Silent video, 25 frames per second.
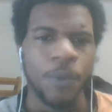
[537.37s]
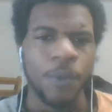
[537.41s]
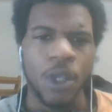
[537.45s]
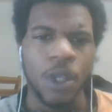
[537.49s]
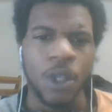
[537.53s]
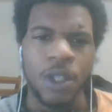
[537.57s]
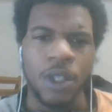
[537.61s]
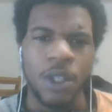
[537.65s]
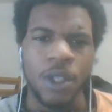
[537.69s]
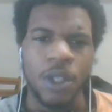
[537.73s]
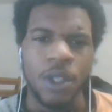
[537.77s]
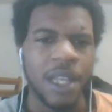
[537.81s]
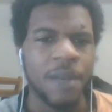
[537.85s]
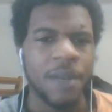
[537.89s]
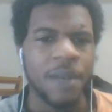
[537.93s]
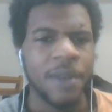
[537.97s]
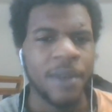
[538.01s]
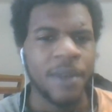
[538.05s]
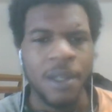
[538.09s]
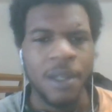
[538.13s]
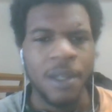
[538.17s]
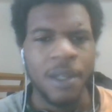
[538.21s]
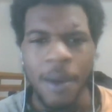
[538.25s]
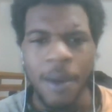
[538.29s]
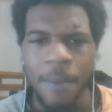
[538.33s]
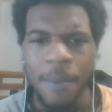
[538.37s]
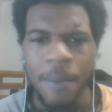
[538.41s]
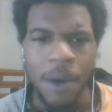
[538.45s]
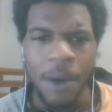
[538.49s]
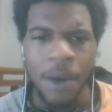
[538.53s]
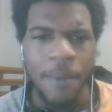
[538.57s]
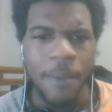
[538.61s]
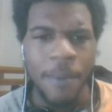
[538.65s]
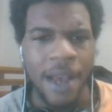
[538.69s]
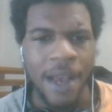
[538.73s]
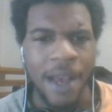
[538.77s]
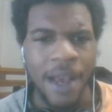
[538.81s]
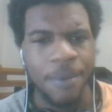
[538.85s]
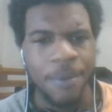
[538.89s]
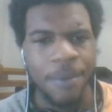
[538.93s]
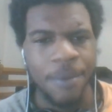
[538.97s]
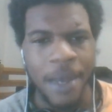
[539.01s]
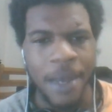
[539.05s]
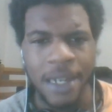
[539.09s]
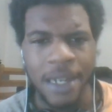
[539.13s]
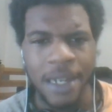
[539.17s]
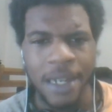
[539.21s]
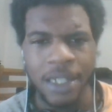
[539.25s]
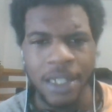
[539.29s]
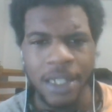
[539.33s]
Think of it about
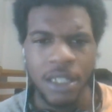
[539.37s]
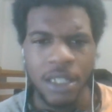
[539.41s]
mathematics,